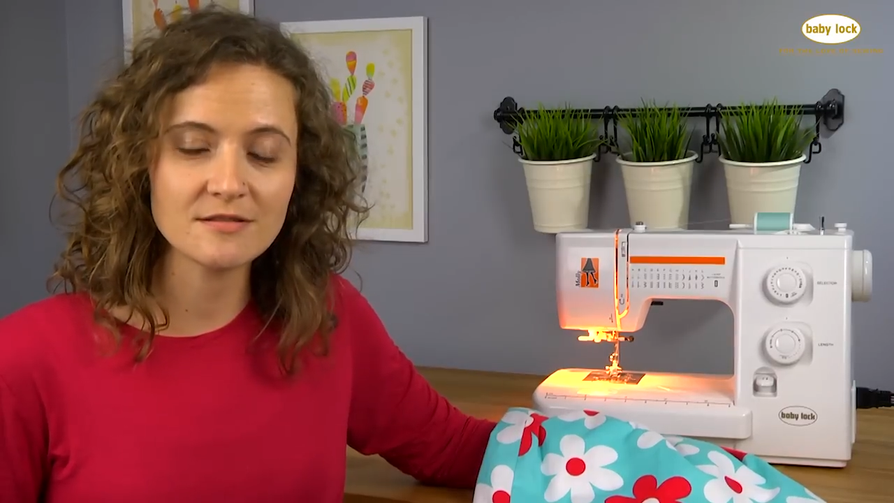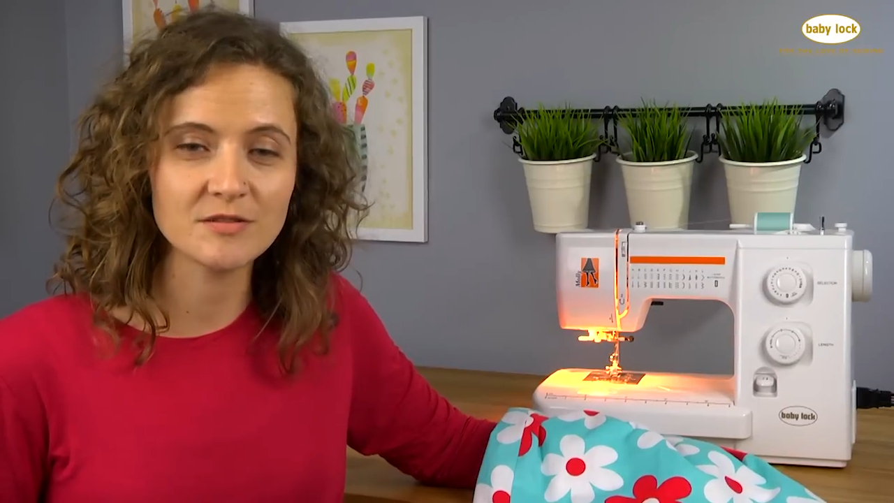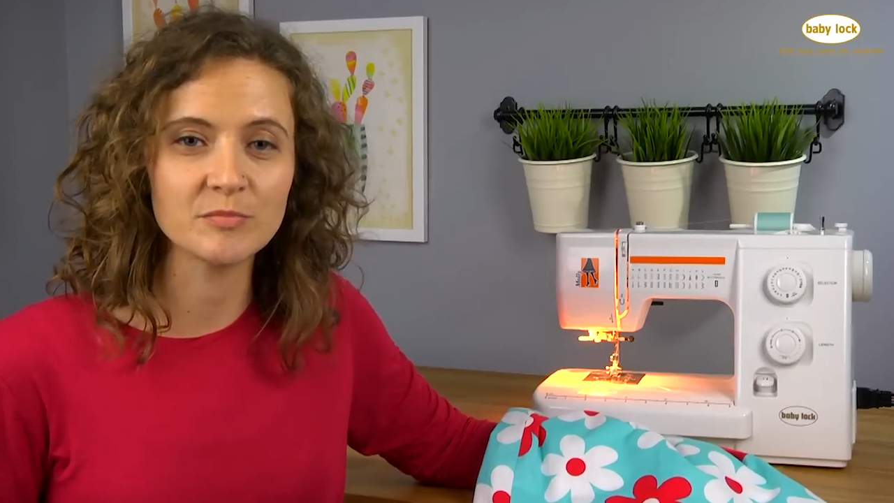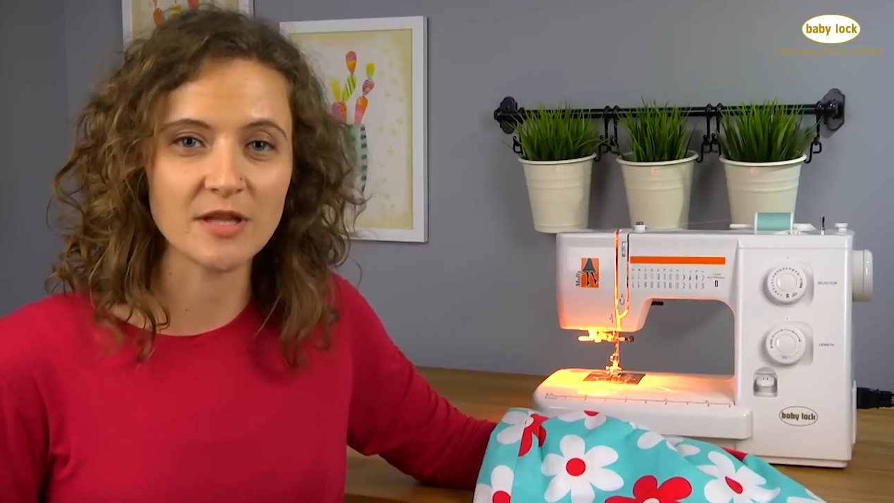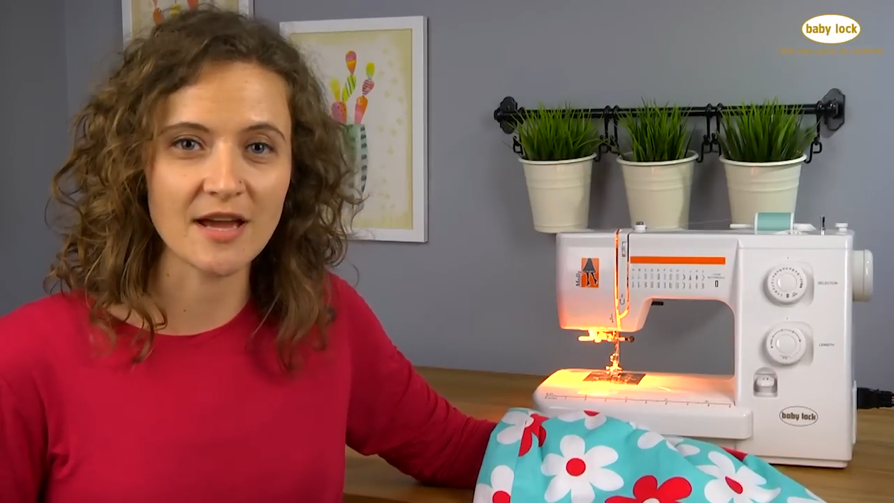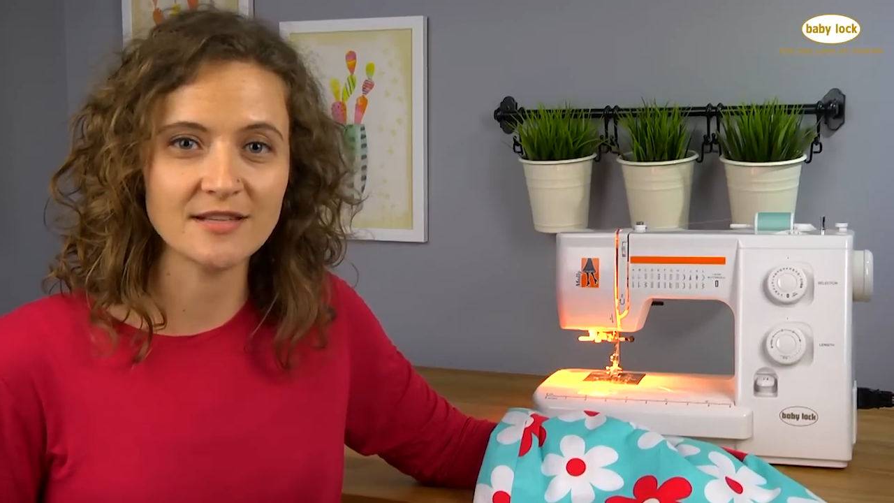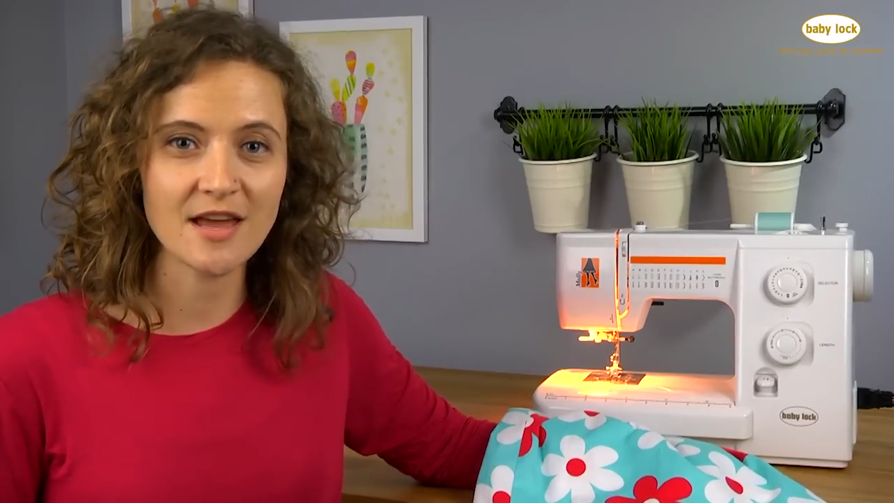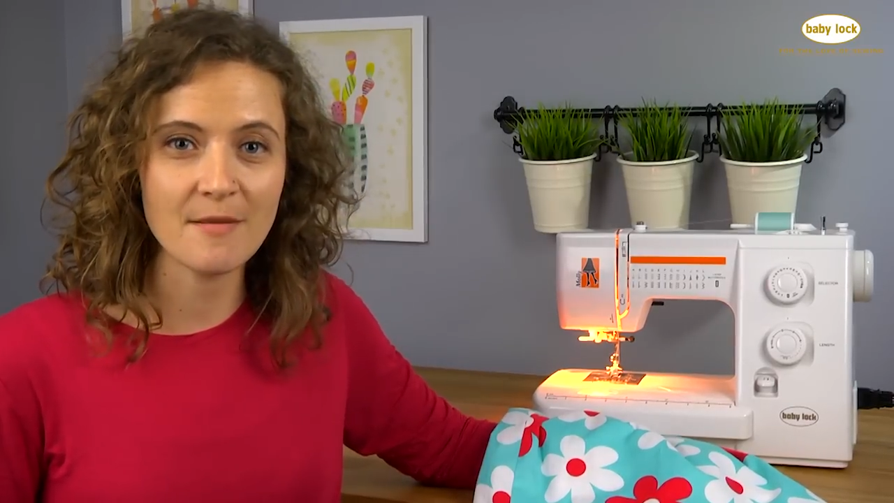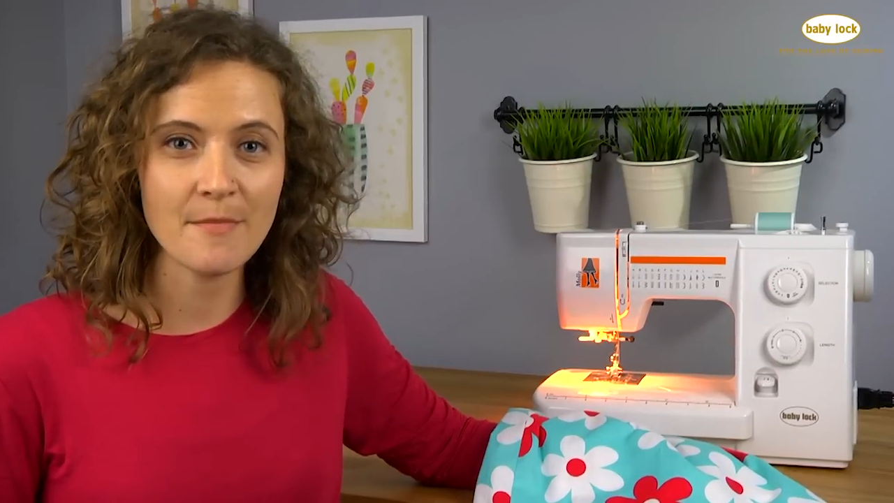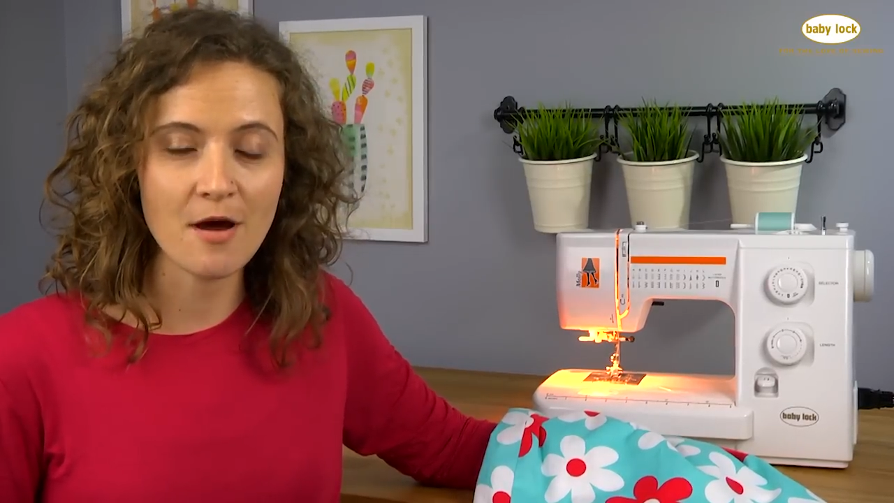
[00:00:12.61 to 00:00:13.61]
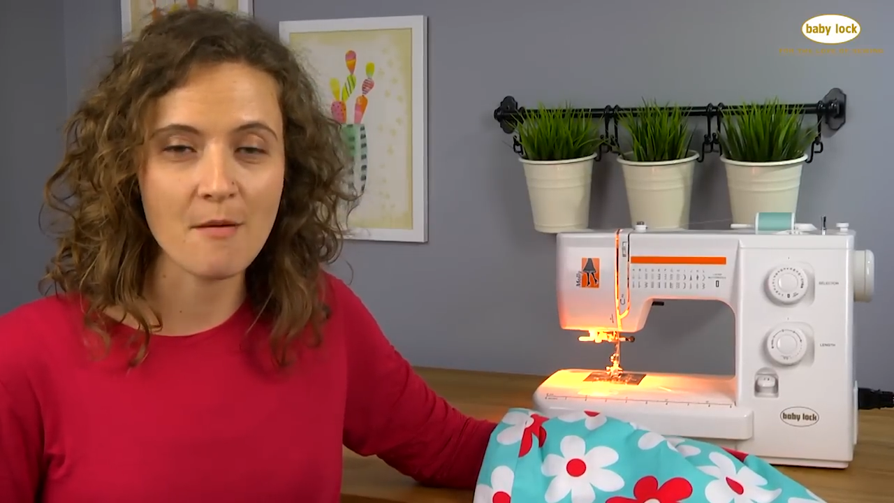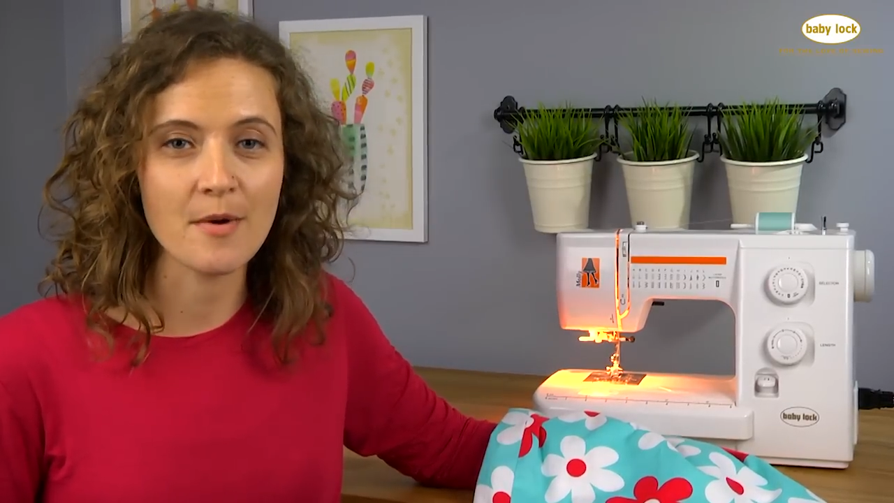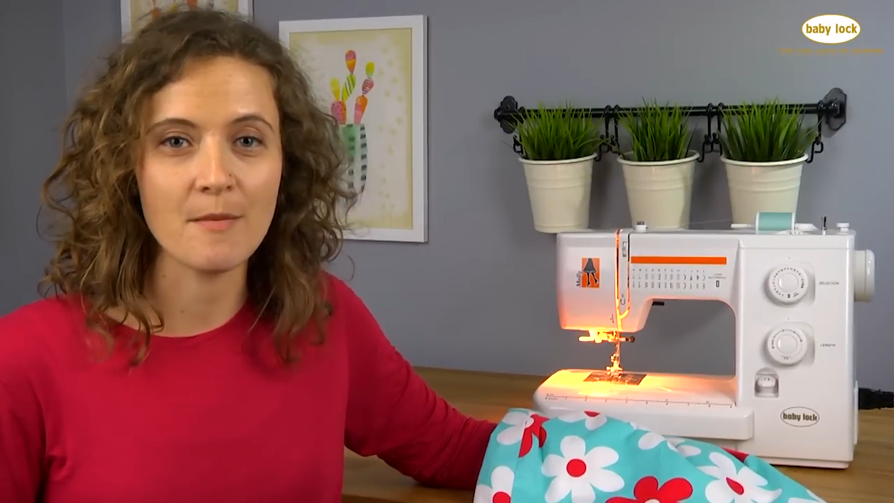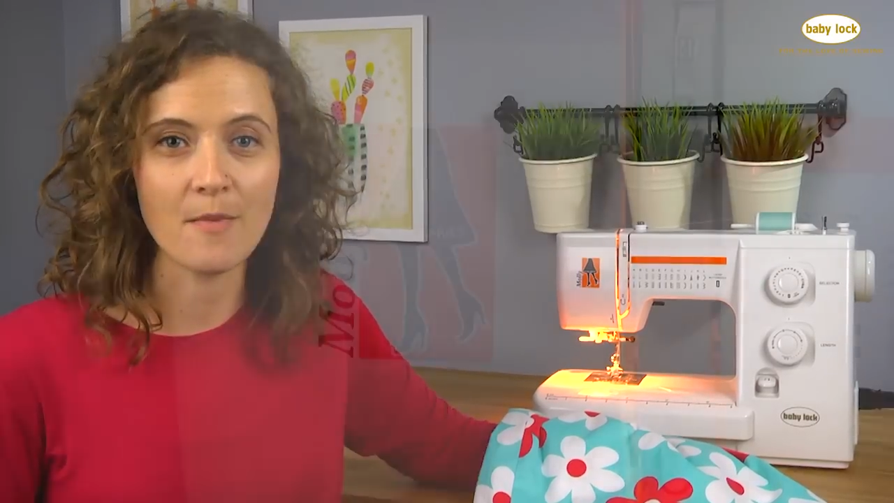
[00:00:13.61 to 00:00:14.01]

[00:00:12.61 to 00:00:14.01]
to blind hem on my